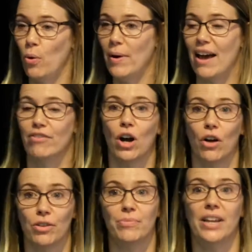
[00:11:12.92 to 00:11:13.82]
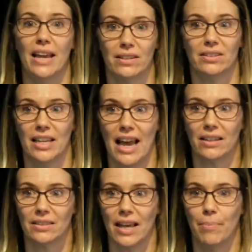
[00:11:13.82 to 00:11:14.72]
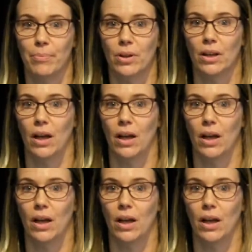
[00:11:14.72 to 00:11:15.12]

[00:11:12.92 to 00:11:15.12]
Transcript: before we ever got them near the CXM,